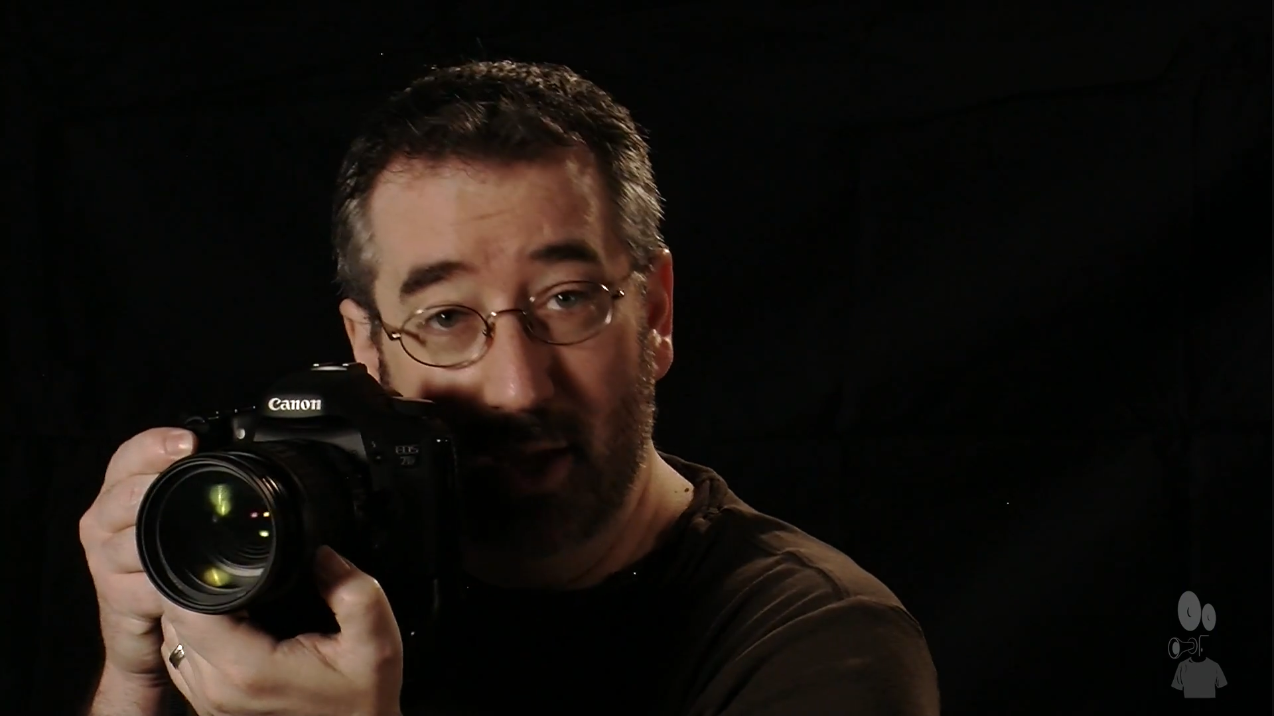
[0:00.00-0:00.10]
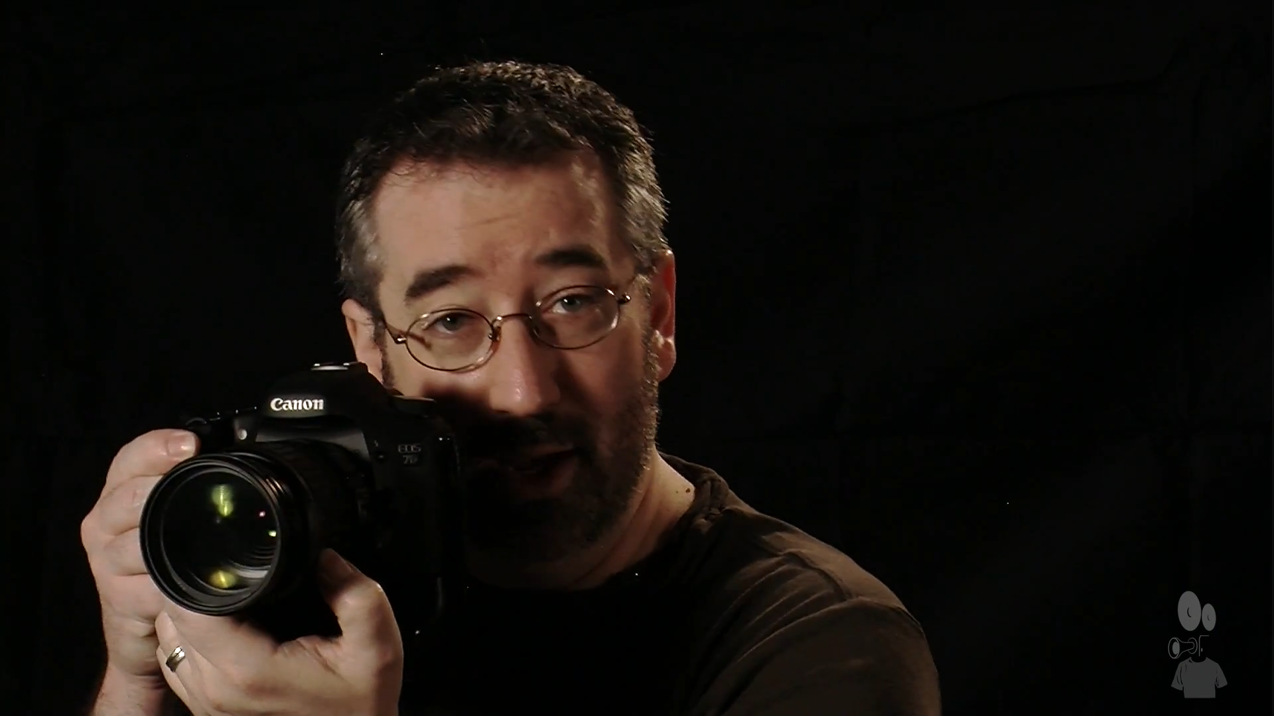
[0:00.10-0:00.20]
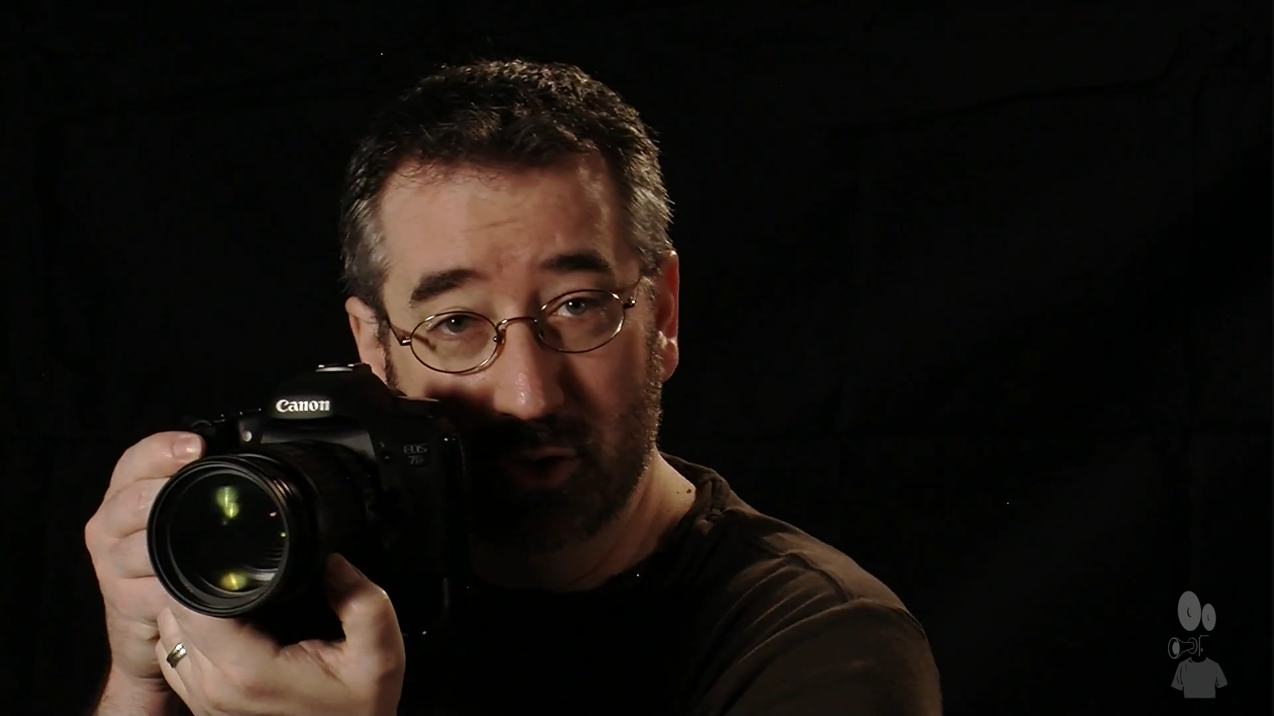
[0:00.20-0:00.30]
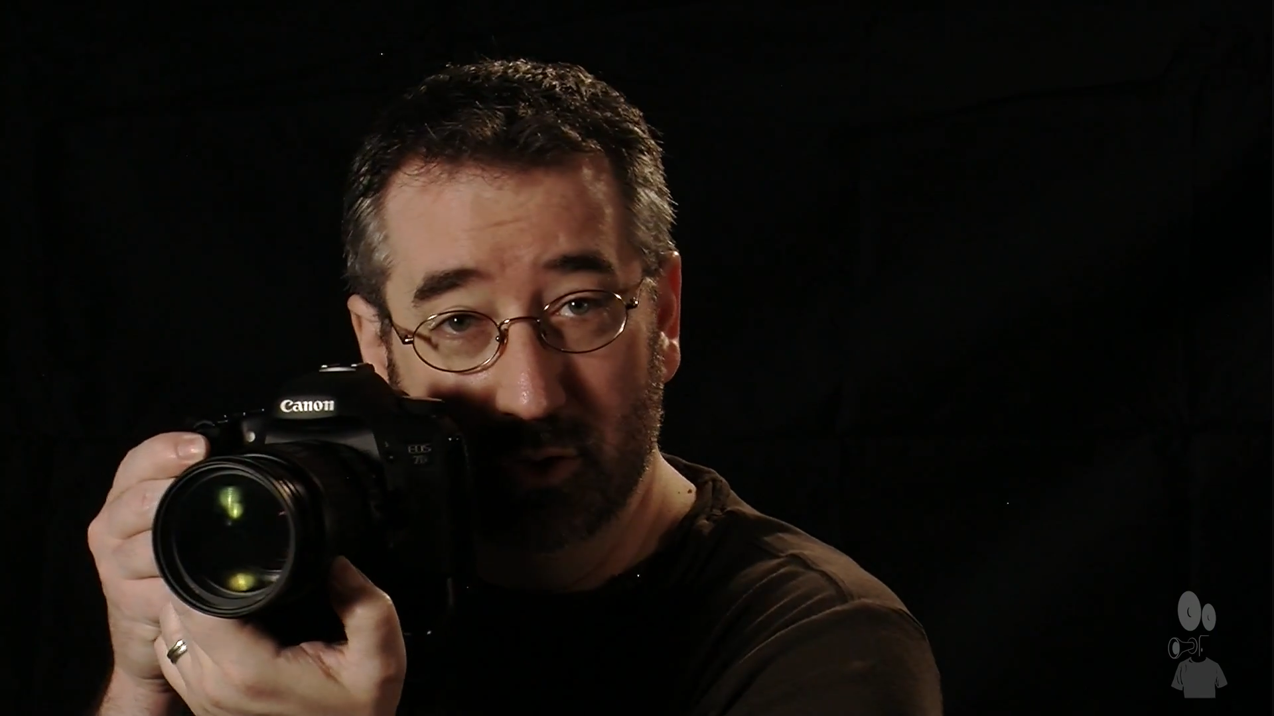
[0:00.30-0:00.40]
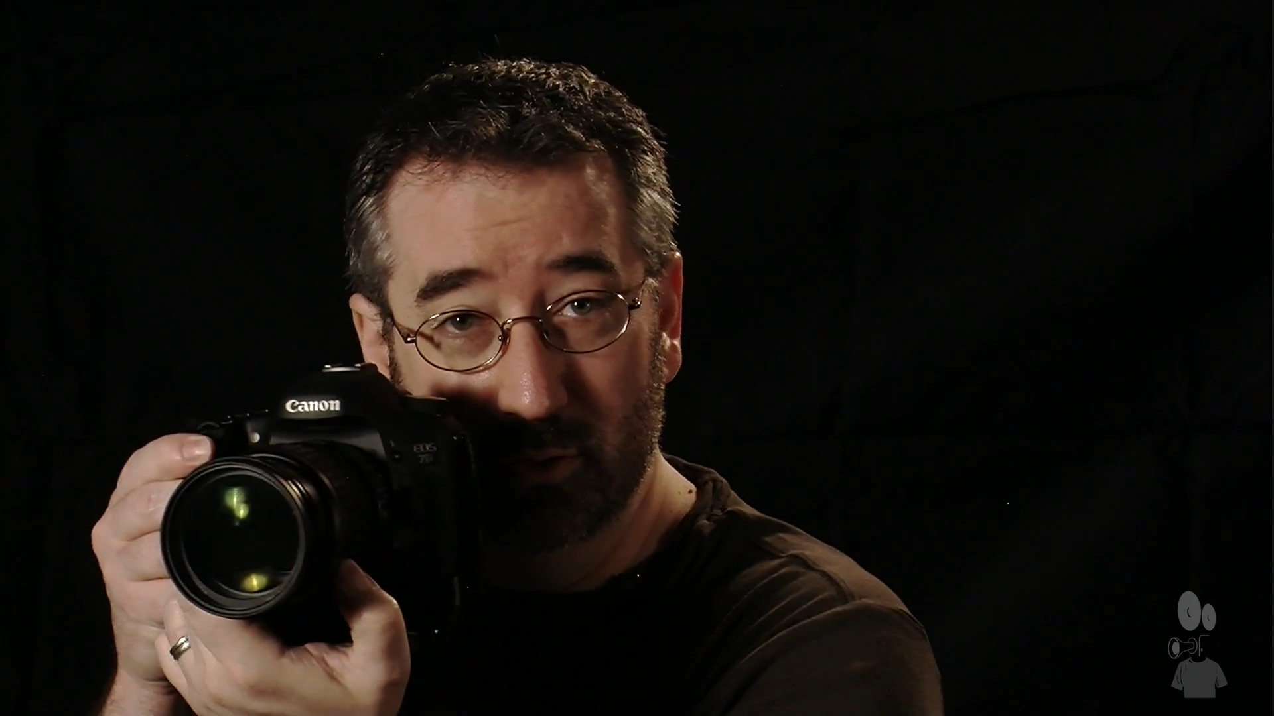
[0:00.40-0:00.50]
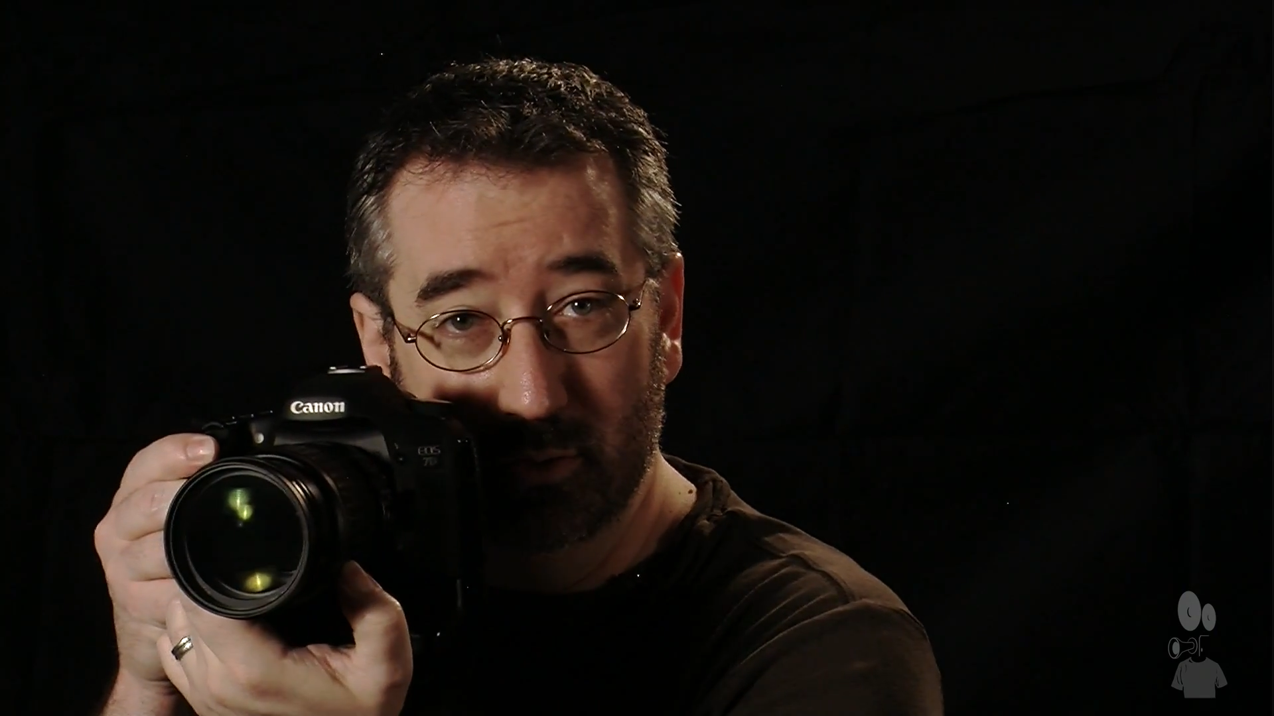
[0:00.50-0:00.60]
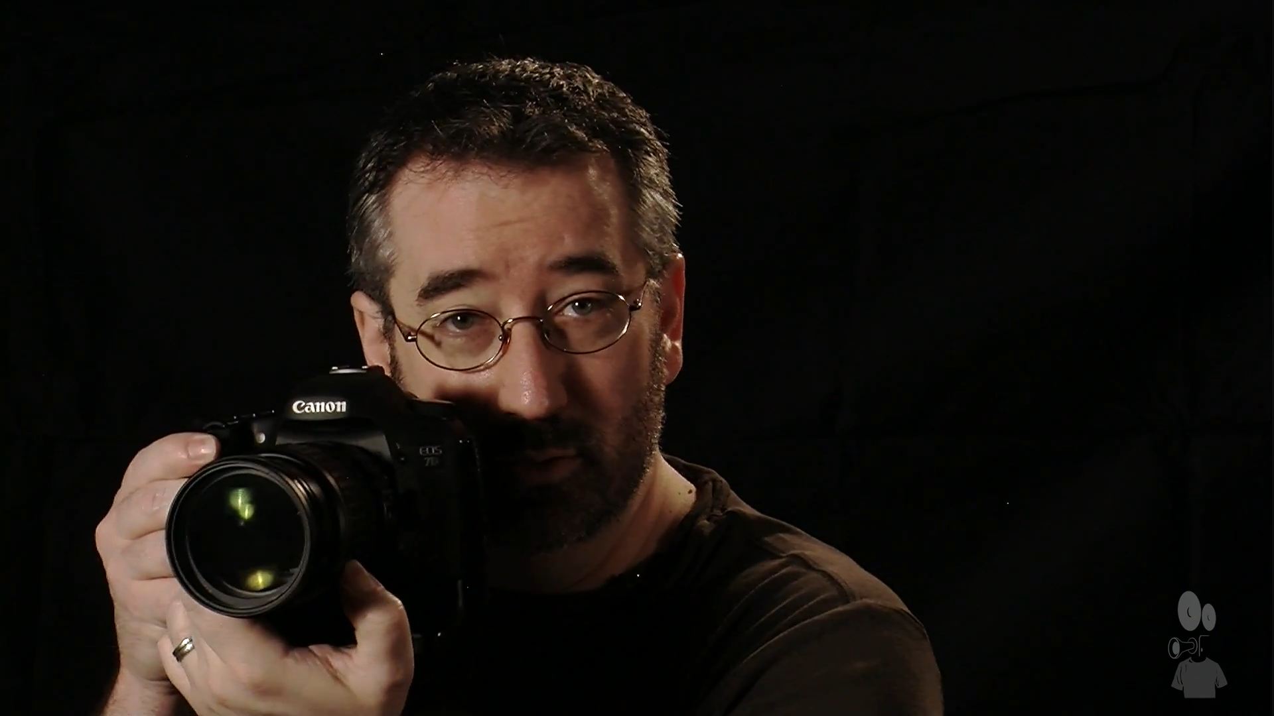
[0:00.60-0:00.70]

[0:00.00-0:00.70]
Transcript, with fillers: action.